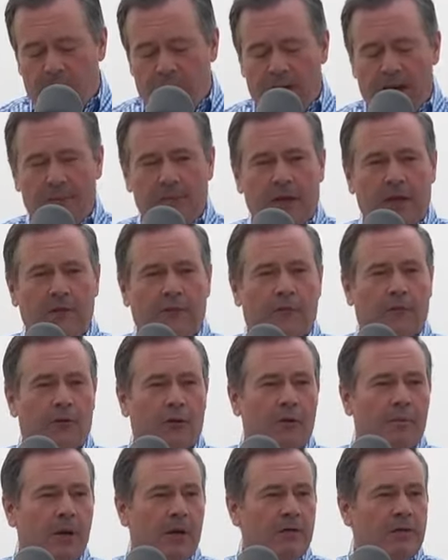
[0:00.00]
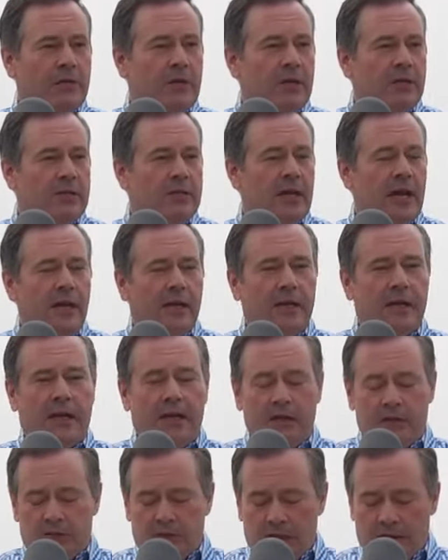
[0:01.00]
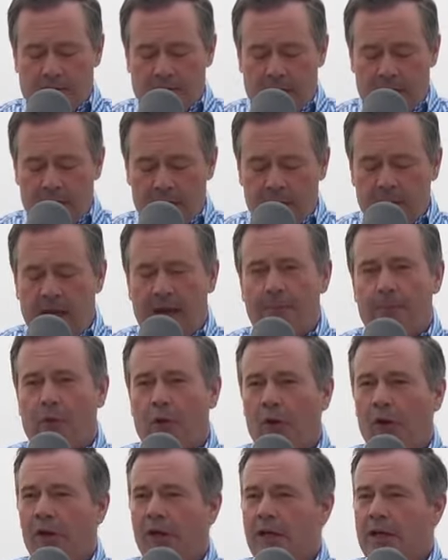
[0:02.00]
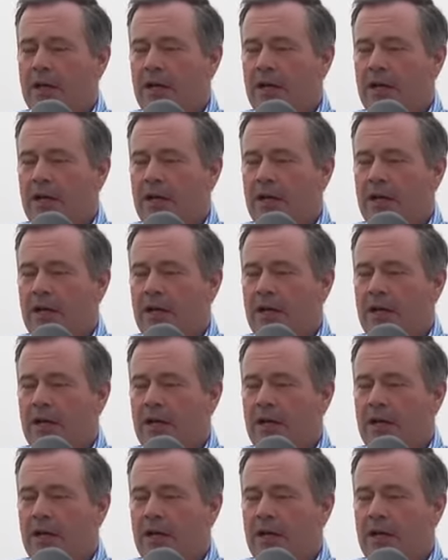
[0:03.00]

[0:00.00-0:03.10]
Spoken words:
family for about six decades and a great example